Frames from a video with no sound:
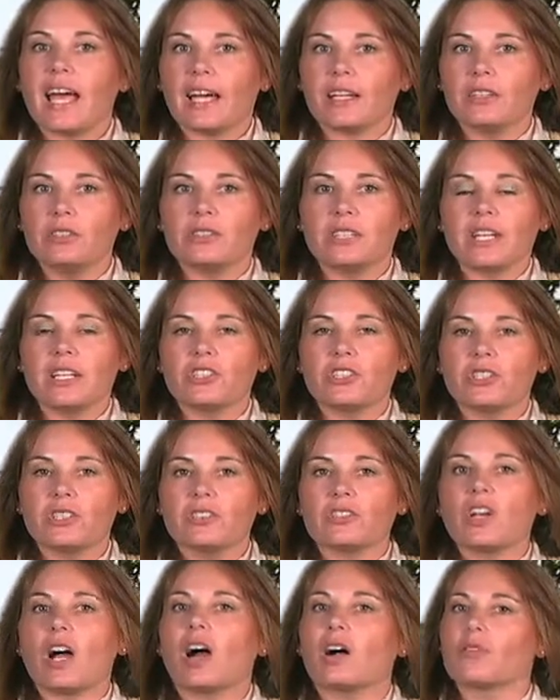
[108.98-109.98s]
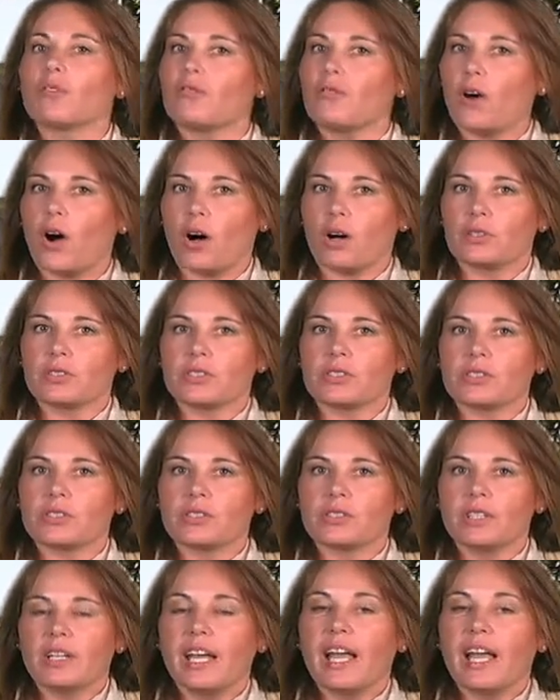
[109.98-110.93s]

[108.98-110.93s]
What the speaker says: accusations are false.